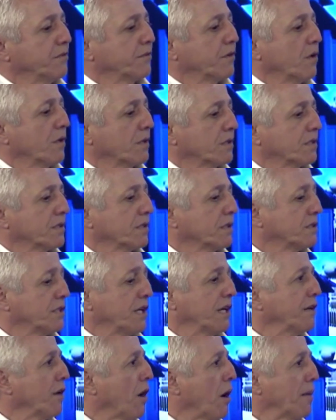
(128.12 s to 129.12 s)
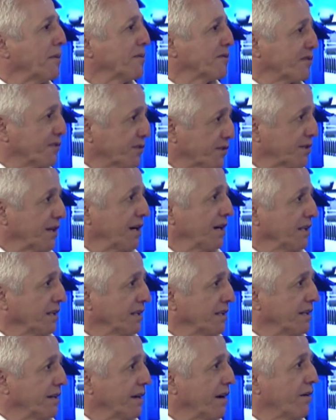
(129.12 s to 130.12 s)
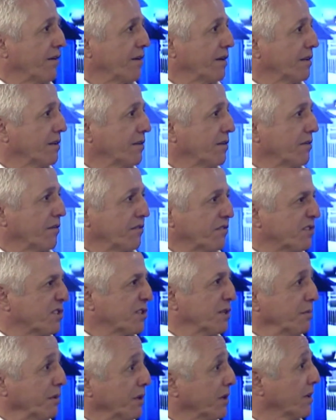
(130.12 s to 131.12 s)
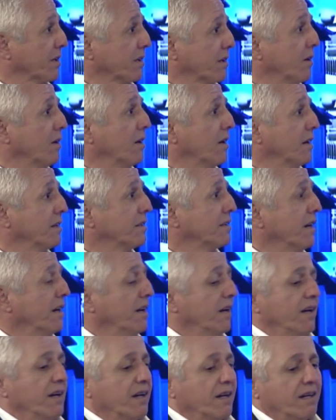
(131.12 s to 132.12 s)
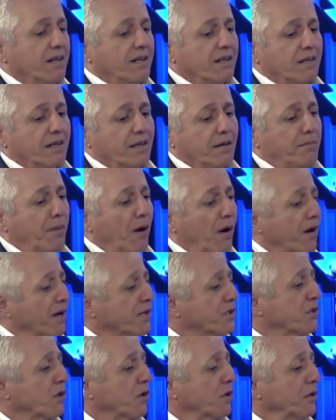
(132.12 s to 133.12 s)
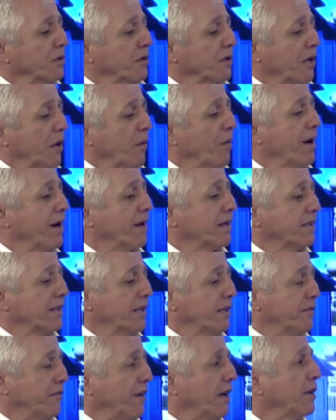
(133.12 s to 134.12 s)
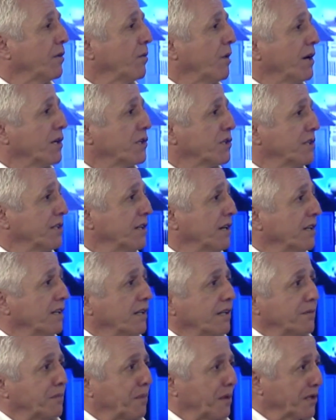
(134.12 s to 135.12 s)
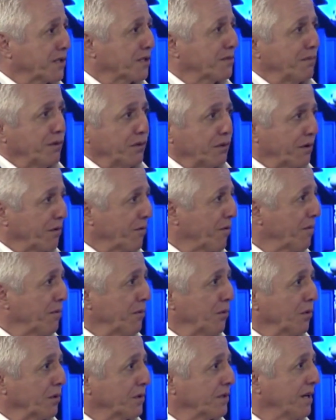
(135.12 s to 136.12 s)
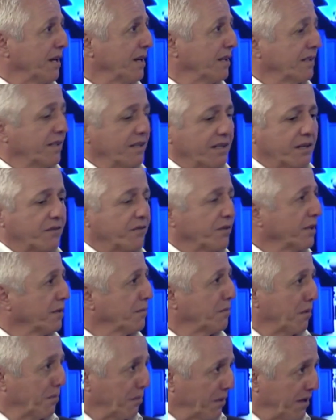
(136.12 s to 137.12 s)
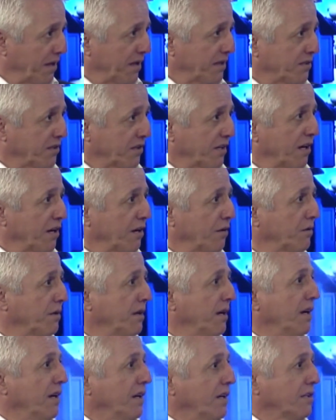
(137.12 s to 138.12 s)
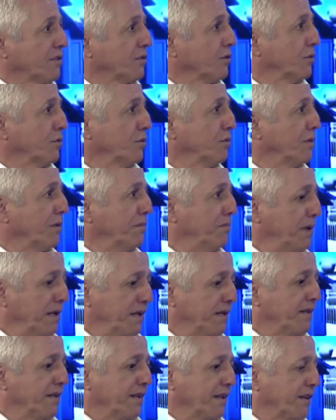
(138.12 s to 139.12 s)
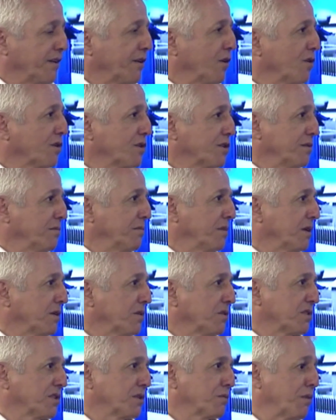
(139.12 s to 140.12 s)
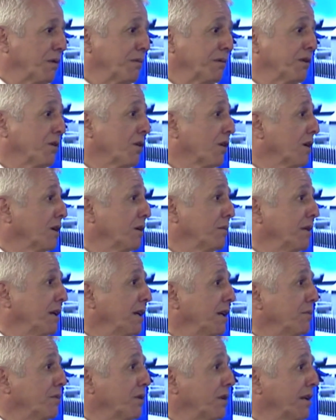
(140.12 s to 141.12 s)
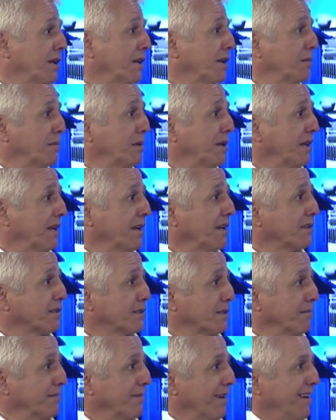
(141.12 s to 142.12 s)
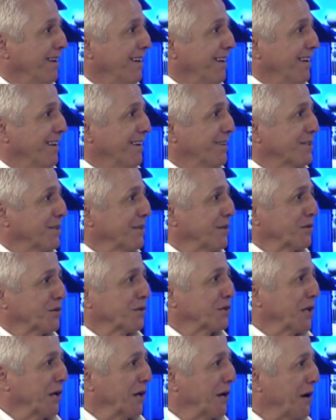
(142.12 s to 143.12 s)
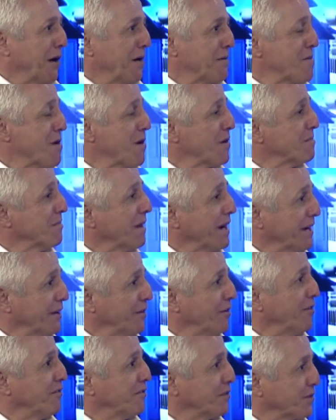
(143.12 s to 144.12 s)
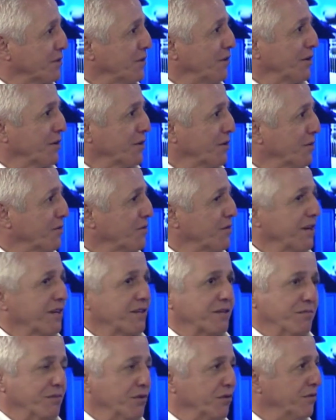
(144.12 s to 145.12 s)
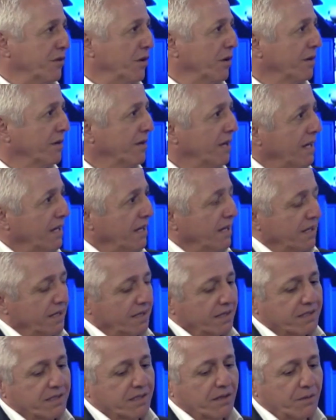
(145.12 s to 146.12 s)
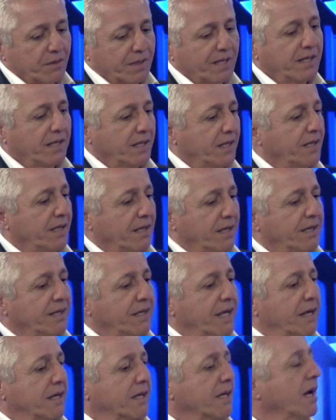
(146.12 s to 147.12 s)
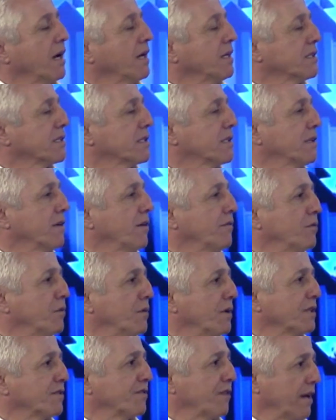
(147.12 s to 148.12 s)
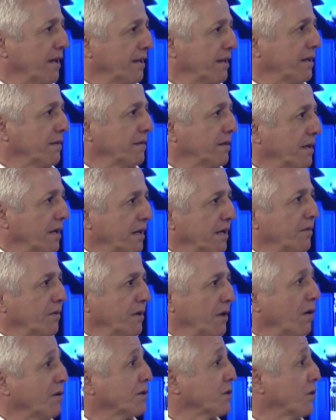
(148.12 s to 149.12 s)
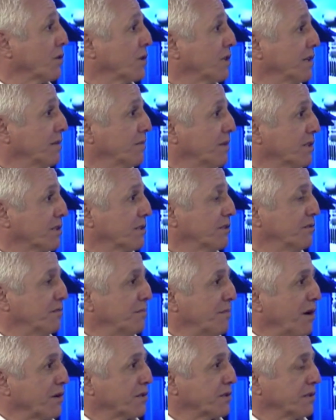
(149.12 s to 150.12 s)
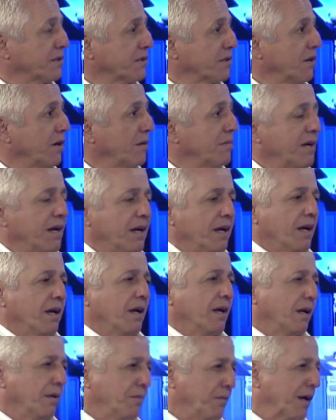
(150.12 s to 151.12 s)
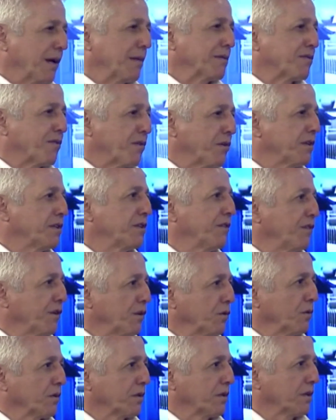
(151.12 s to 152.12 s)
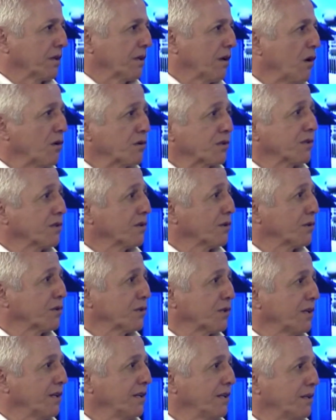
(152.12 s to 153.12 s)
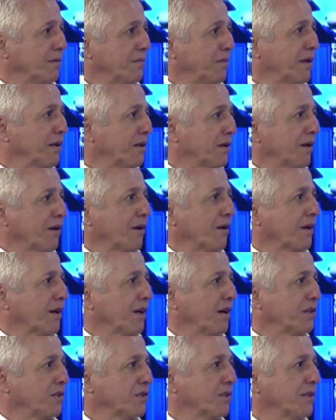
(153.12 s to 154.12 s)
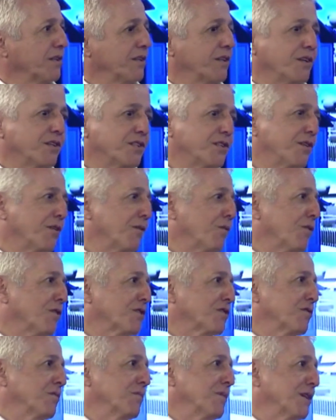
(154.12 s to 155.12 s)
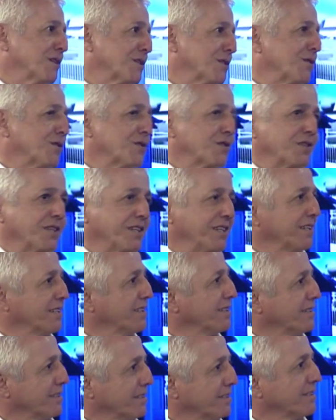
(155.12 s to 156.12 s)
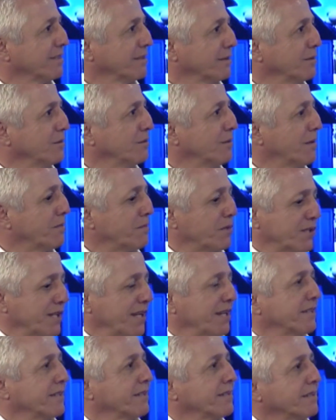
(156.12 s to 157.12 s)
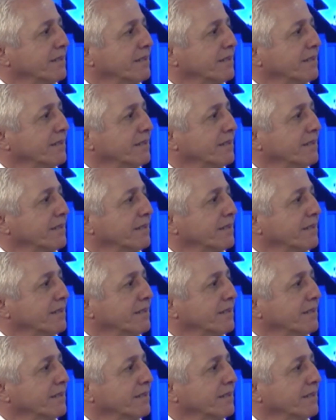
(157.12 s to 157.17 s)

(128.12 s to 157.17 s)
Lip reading: got 10 homes for sale in an area that are of similar kind, a buyer's not going to go out and get a valuation done, get pest building report done, get everything prepared to go to bid at an auction, because there's probably not going to be anybody there to bid against them. And so they'll just go down the road, make an offer, sign a contract and move on. And so in that case, and I've always found that when I was auctioning myself most of the time, it becomes very difficult. The closer to the city, the better the location, the easier it was for me as an auctioneer to present.